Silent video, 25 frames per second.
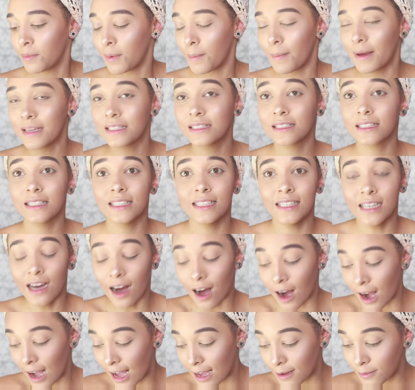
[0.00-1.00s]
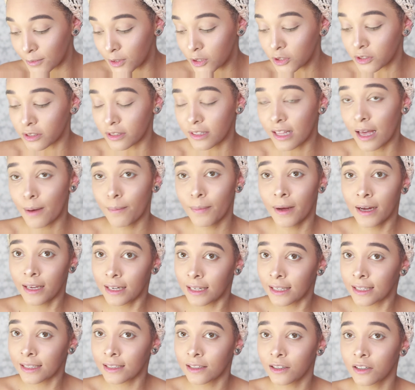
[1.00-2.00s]
basically, I'm using that
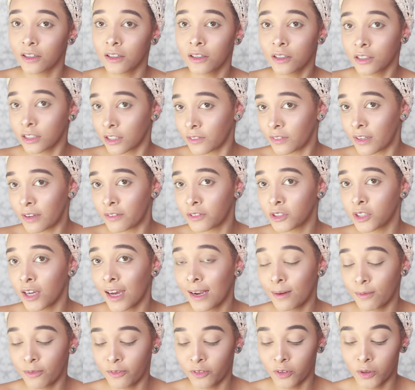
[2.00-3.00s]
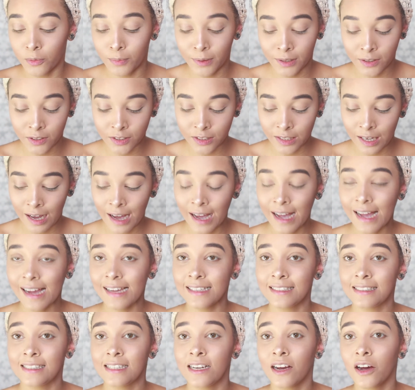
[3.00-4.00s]
palette because I've never tried it before because I
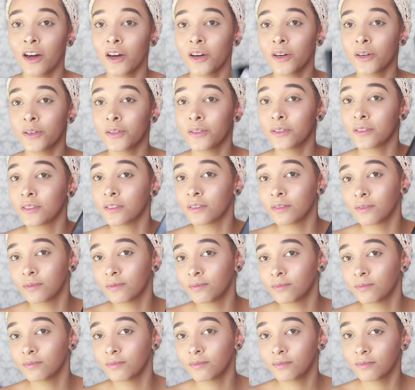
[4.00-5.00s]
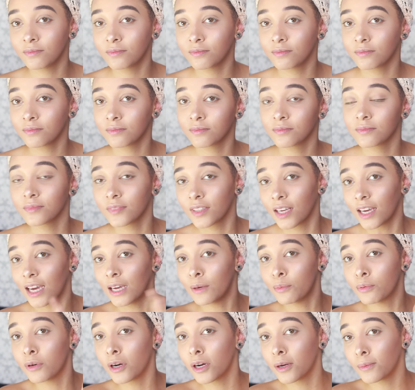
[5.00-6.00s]
actually own
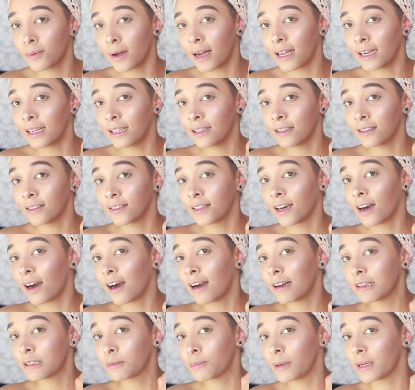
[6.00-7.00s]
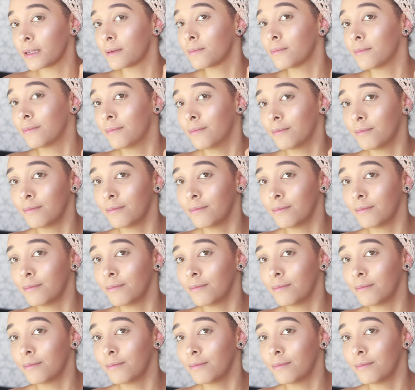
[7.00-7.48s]
a pro palette that I spent